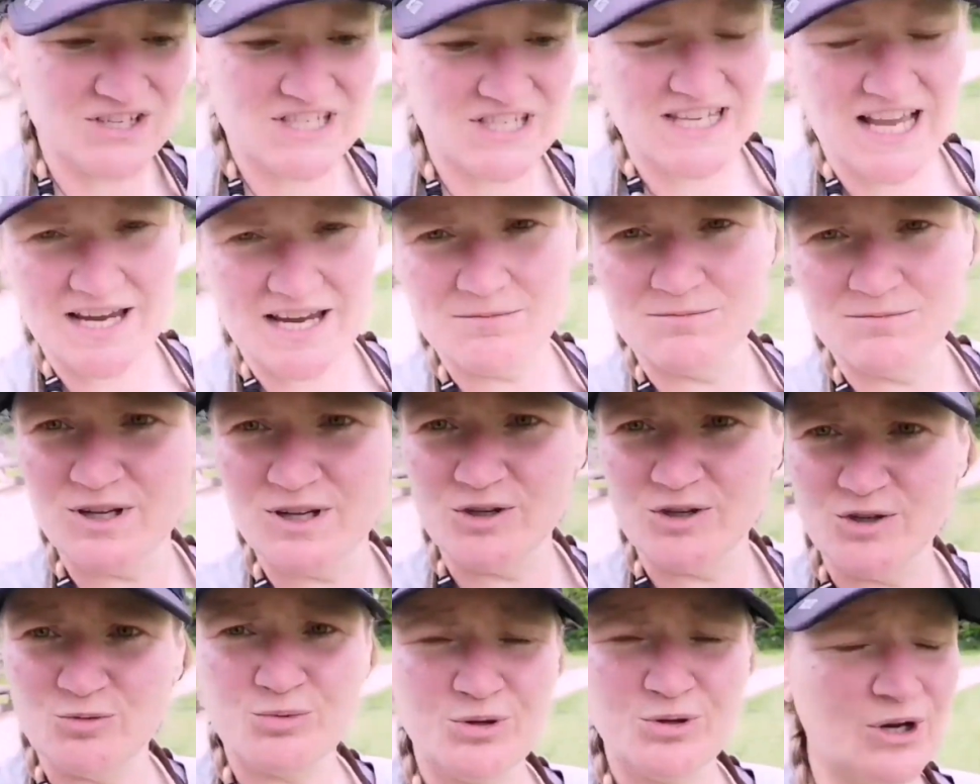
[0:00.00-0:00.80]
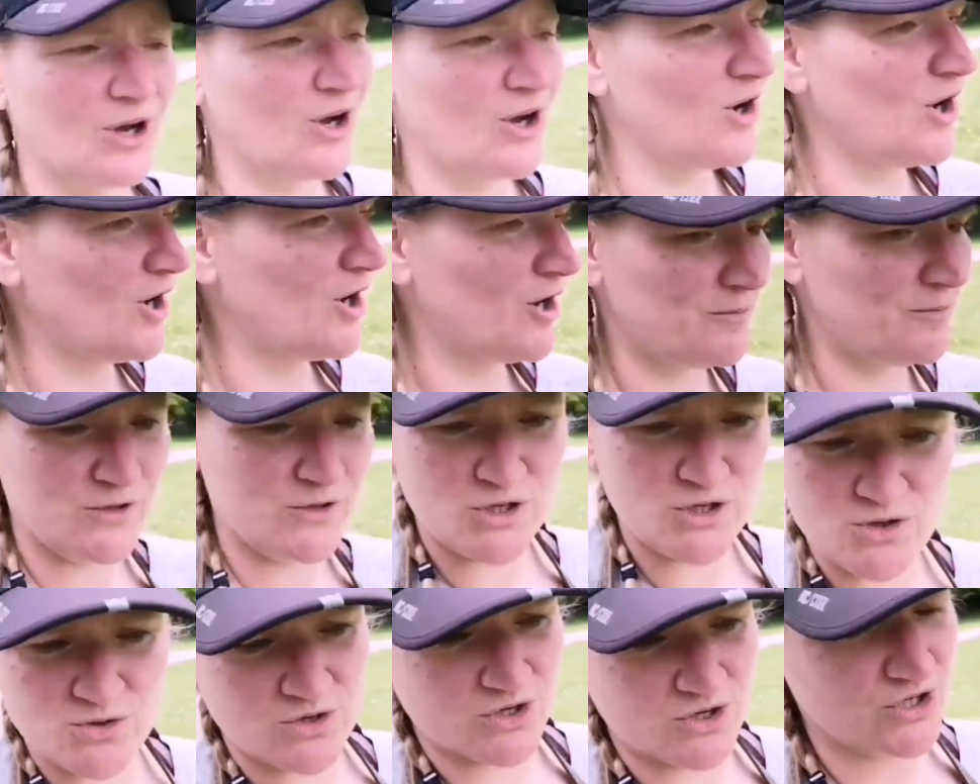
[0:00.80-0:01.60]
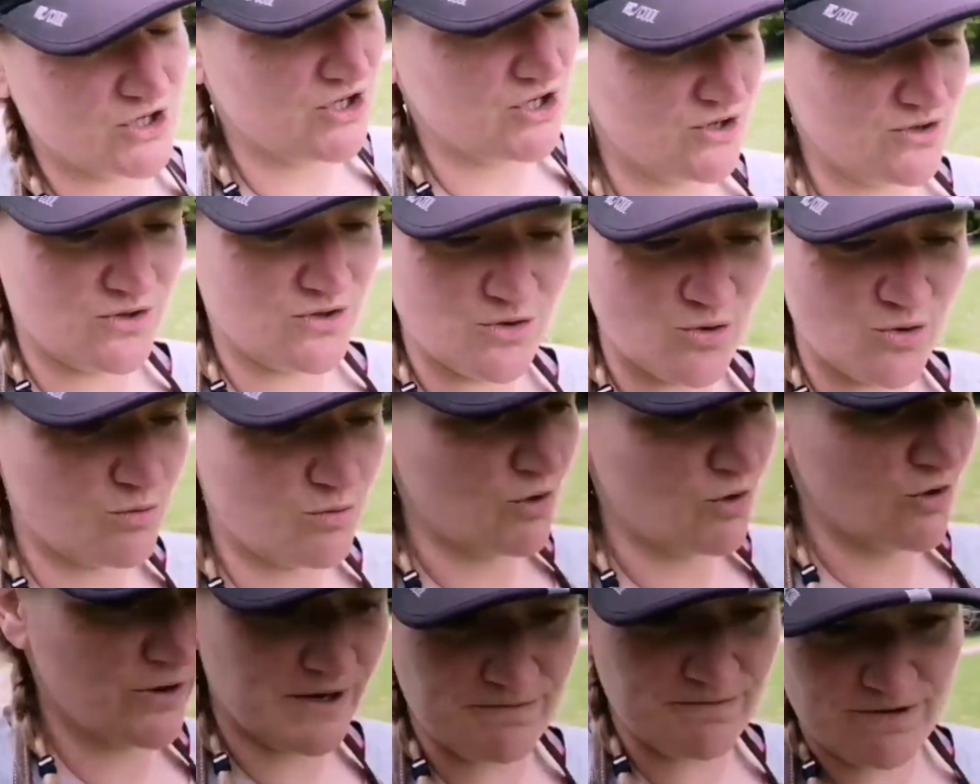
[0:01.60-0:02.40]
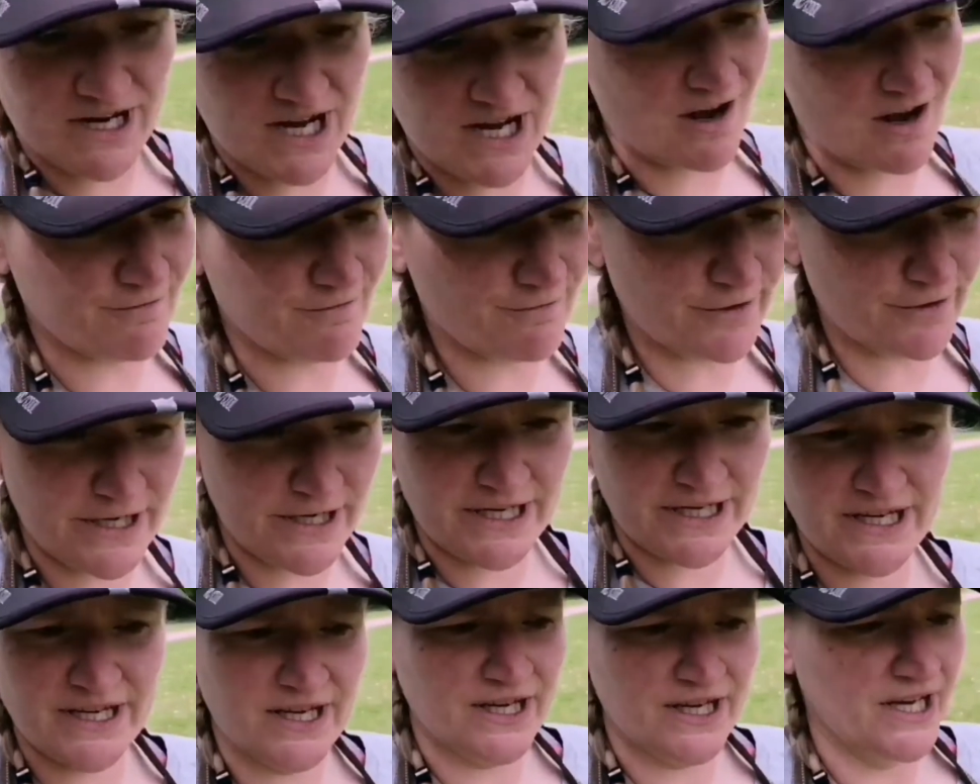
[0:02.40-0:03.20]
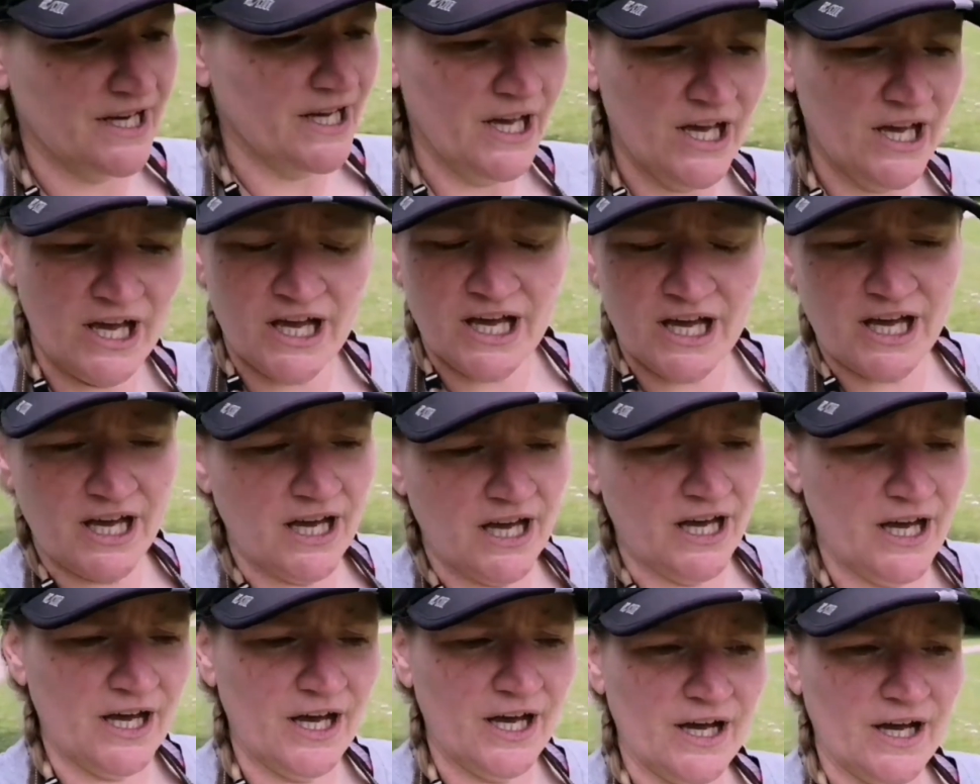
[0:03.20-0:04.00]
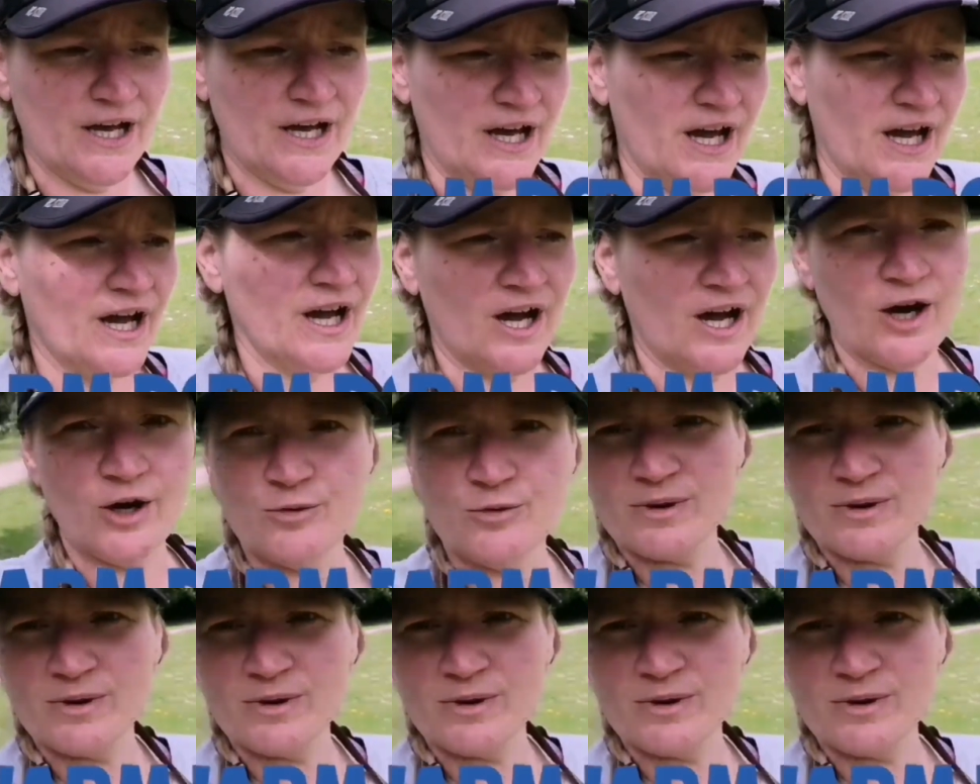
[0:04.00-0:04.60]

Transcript: same loop. You could do your walking recovery at home,